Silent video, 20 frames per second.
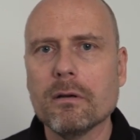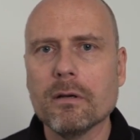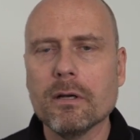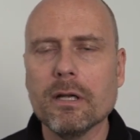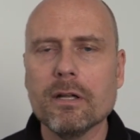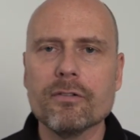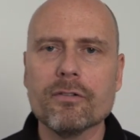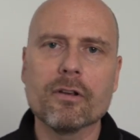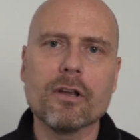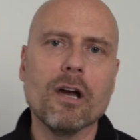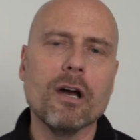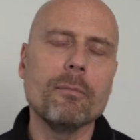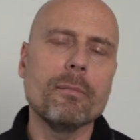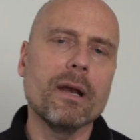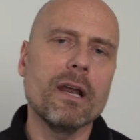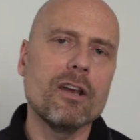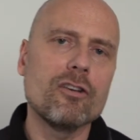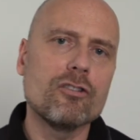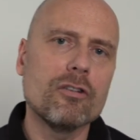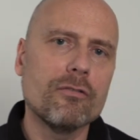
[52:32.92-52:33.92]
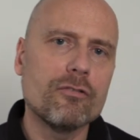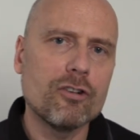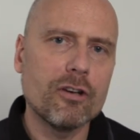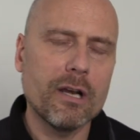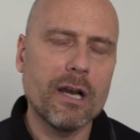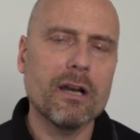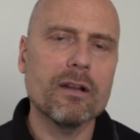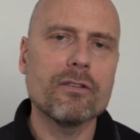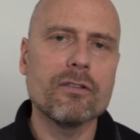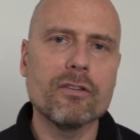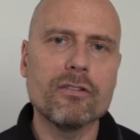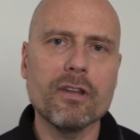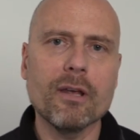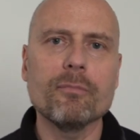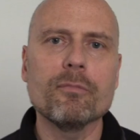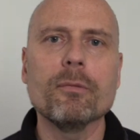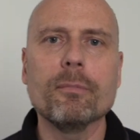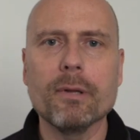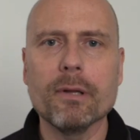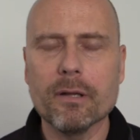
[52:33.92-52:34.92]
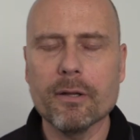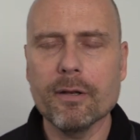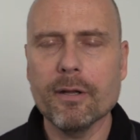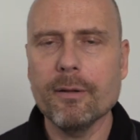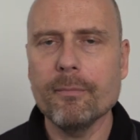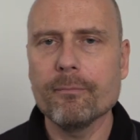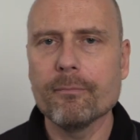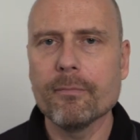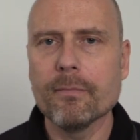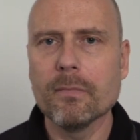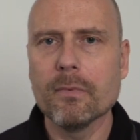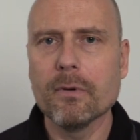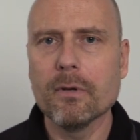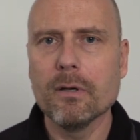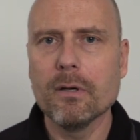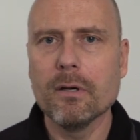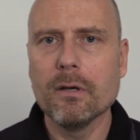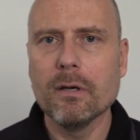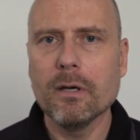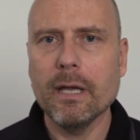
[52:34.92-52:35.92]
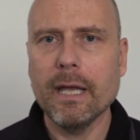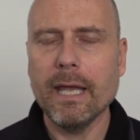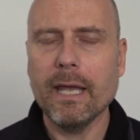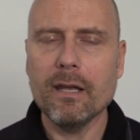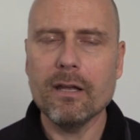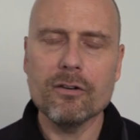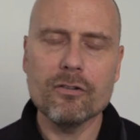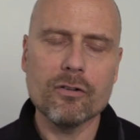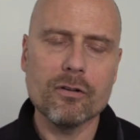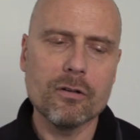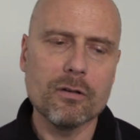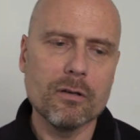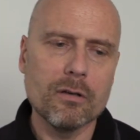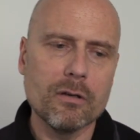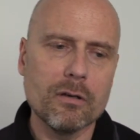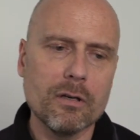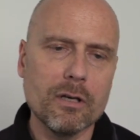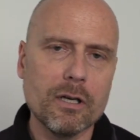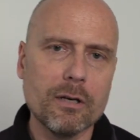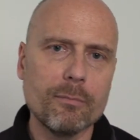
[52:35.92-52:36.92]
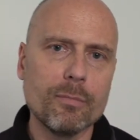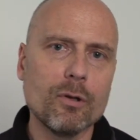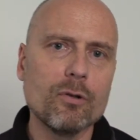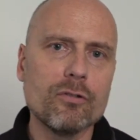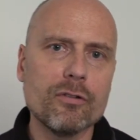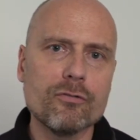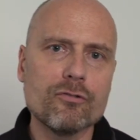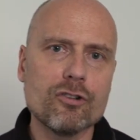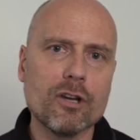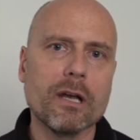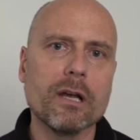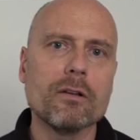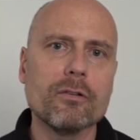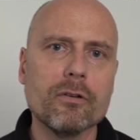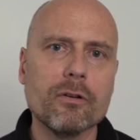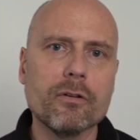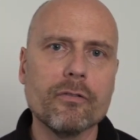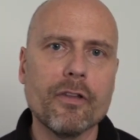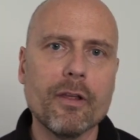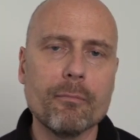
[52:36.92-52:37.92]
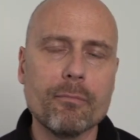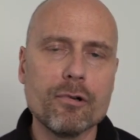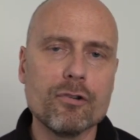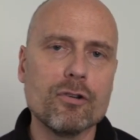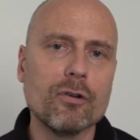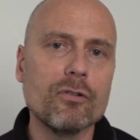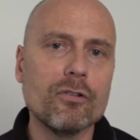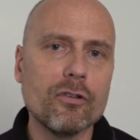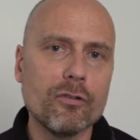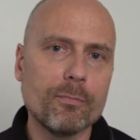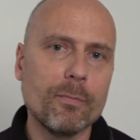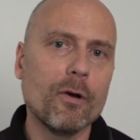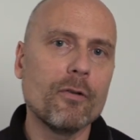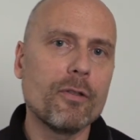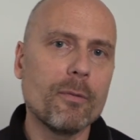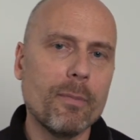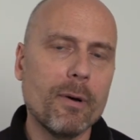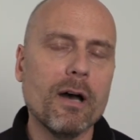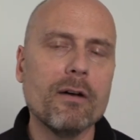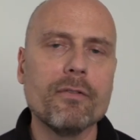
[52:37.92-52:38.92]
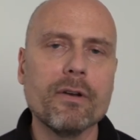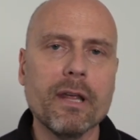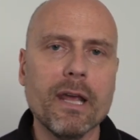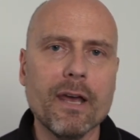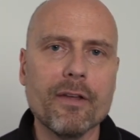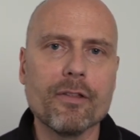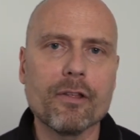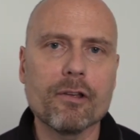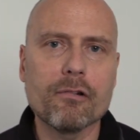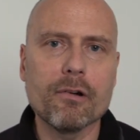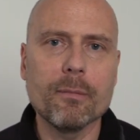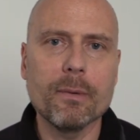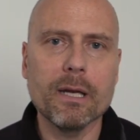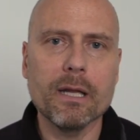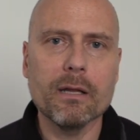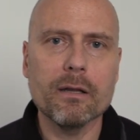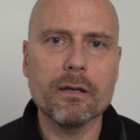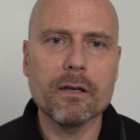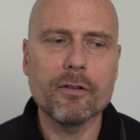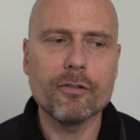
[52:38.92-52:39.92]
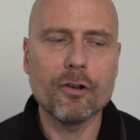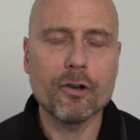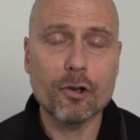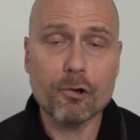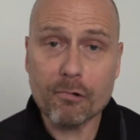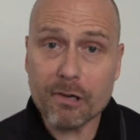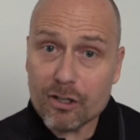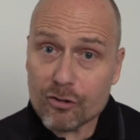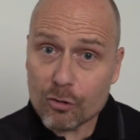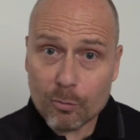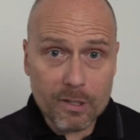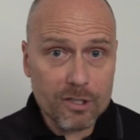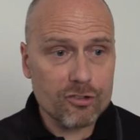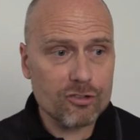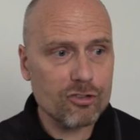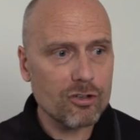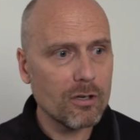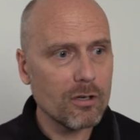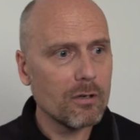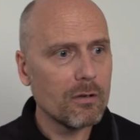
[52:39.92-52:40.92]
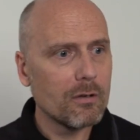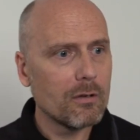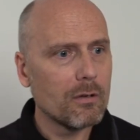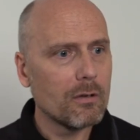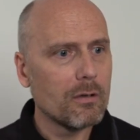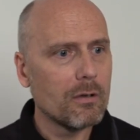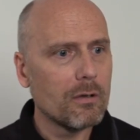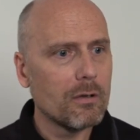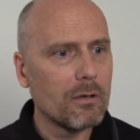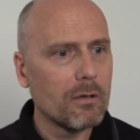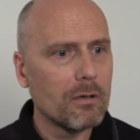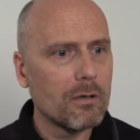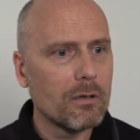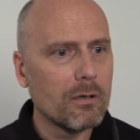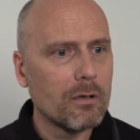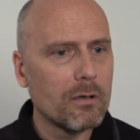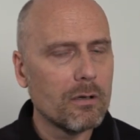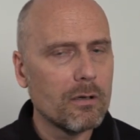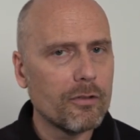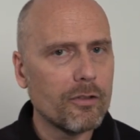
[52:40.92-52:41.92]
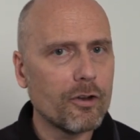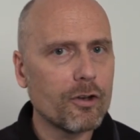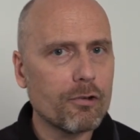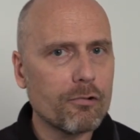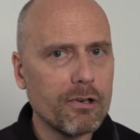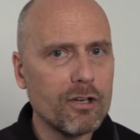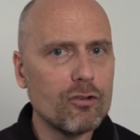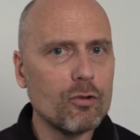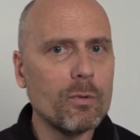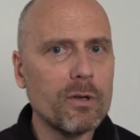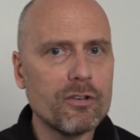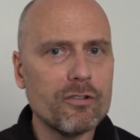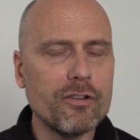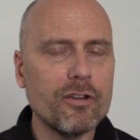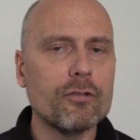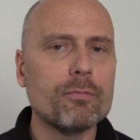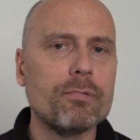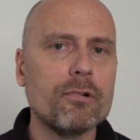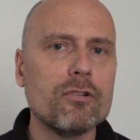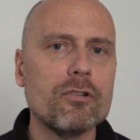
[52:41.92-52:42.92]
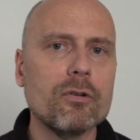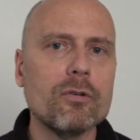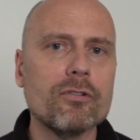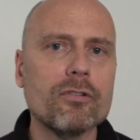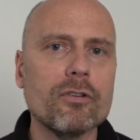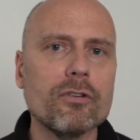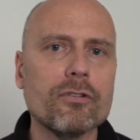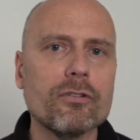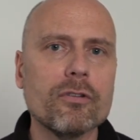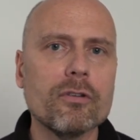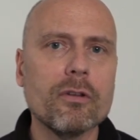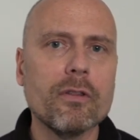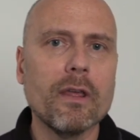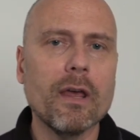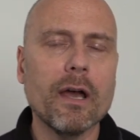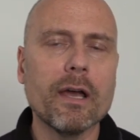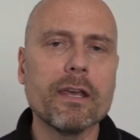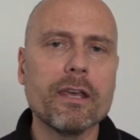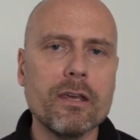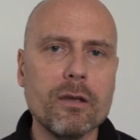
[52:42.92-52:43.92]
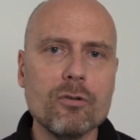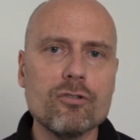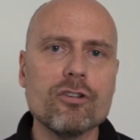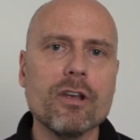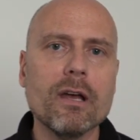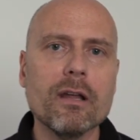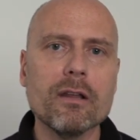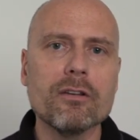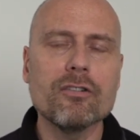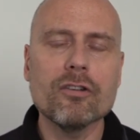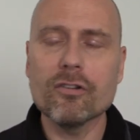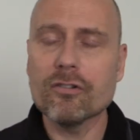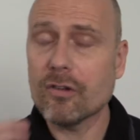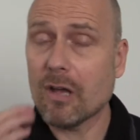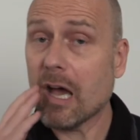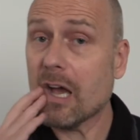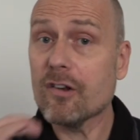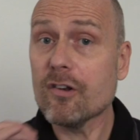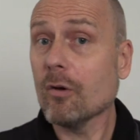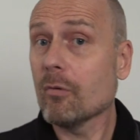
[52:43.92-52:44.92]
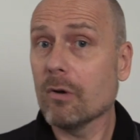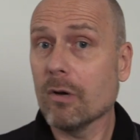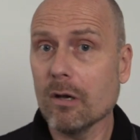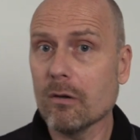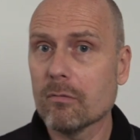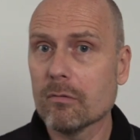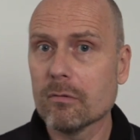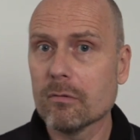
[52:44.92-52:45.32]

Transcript: It's a combination of genetic susceptibility and an abusive childhood that produces both the poverty and the criminality. The degree to which this produces the IQ challenges, I don't know.